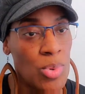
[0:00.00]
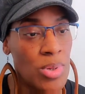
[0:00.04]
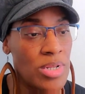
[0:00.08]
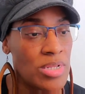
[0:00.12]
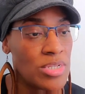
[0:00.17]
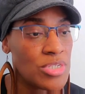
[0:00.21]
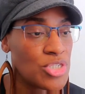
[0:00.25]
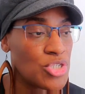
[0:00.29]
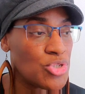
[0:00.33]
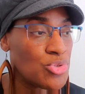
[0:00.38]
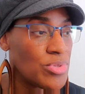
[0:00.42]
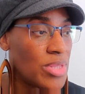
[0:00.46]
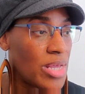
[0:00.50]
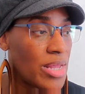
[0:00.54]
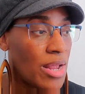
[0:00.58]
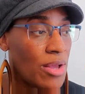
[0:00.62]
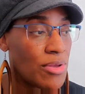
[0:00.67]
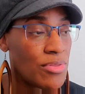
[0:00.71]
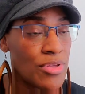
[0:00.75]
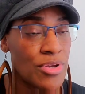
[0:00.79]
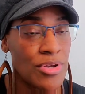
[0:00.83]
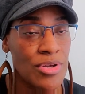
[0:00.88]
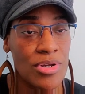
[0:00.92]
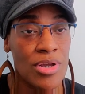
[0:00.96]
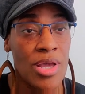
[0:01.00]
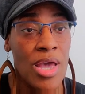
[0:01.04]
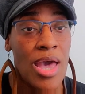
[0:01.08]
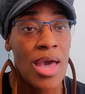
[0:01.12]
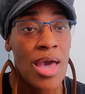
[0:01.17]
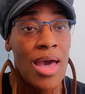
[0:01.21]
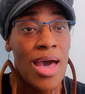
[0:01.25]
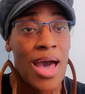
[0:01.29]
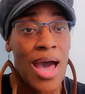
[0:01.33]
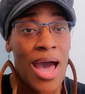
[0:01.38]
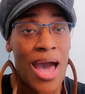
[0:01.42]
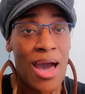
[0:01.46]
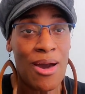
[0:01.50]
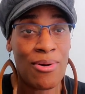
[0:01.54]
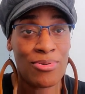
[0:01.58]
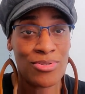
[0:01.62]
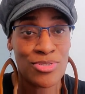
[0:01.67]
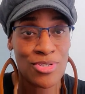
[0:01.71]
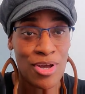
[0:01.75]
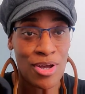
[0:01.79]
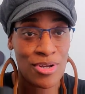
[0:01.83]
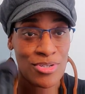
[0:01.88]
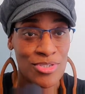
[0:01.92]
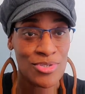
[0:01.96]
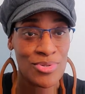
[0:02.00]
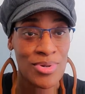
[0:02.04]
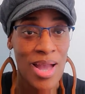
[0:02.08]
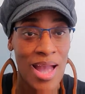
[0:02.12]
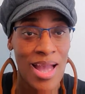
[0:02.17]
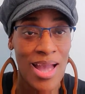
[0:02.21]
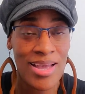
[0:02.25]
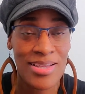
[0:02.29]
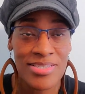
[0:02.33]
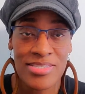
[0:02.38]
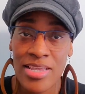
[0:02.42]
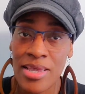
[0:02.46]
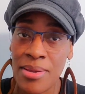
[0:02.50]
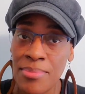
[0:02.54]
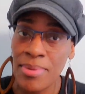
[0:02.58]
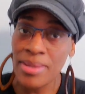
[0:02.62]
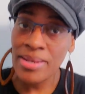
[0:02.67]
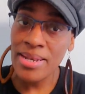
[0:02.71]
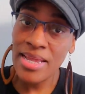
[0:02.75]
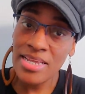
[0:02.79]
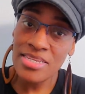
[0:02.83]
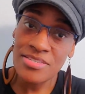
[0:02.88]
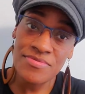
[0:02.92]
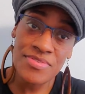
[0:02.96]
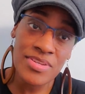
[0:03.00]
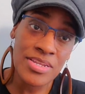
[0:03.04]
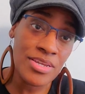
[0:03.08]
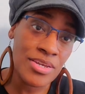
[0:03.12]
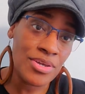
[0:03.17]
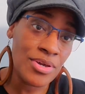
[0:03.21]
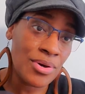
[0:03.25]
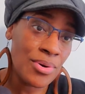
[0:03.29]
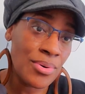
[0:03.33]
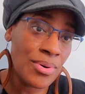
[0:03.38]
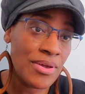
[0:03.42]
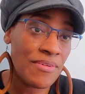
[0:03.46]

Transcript: want to shoot that out there. I will talk to you guys in my next video.